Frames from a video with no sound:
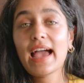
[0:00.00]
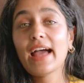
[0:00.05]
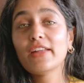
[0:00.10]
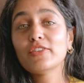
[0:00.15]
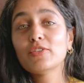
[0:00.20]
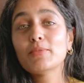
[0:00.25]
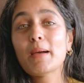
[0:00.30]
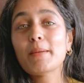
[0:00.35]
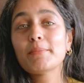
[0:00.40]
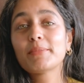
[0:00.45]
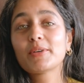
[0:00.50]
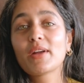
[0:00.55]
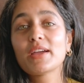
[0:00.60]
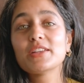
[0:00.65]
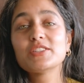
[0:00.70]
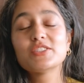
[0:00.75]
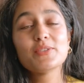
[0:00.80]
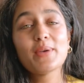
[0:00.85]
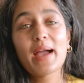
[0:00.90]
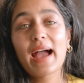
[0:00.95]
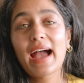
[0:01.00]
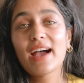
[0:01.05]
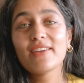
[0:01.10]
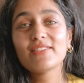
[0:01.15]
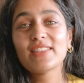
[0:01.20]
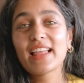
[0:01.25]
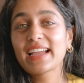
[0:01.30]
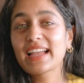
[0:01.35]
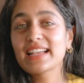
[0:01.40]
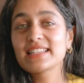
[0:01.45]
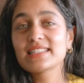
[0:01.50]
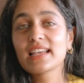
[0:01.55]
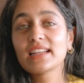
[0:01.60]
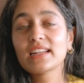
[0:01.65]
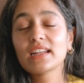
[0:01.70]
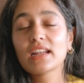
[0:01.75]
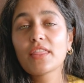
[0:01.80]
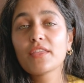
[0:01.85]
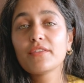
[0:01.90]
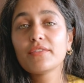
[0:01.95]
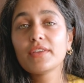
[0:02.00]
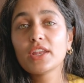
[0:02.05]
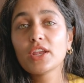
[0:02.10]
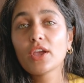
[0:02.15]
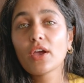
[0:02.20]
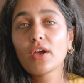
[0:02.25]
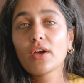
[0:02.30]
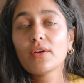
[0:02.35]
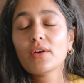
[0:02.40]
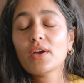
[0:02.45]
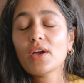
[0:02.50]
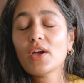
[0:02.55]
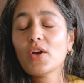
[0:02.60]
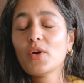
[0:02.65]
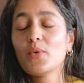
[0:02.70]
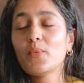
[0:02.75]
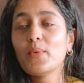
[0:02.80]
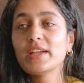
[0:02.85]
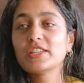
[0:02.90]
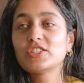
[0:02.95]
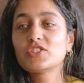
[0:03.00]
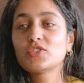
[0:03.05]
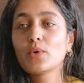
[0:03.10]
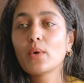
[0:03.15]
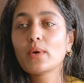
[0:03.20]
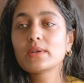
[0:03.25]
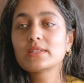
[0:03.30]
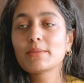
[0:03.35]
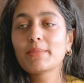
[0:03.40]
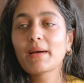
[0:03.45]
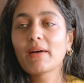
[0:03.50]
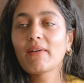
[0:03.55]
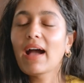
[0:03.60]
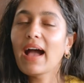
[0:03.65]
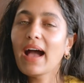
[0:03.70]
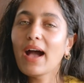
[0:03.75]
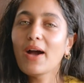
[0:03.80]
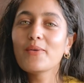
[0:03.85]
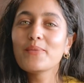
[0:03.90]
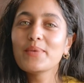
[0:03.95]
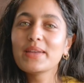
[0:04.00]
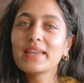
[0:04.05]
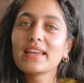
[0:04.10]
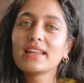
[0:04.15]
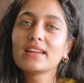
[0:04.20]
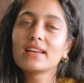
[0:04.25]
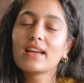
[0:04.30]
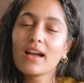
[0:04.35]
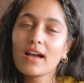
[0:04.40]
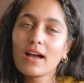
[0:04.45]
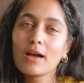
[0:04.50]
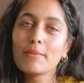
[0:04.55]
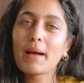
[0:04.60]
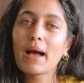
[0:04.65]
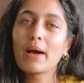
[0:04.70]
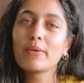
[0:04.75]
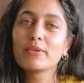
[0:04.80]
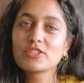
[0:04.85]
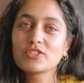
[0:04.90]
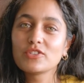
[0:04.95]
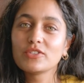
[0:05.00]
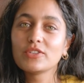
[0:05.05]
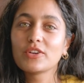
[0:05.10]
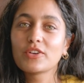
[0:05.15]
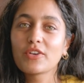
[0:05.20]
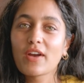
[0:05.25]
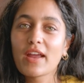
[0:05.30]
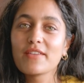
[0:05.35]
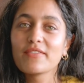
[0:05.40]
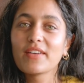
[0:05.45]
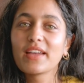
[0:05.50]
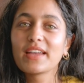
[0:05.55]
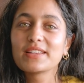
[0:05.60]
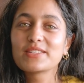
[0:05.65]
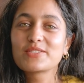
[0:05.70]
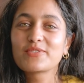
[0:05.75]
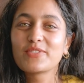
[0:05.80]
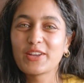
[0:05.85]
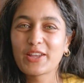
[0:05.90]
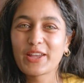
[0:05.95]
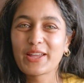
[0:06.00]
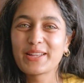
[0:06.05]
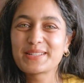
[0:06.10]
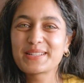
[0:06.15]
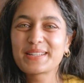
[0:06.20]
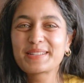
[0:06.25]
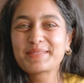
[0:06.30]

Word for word: And remember, I do have, like I said, another video which talks about how we can curb our sugar cravings for good.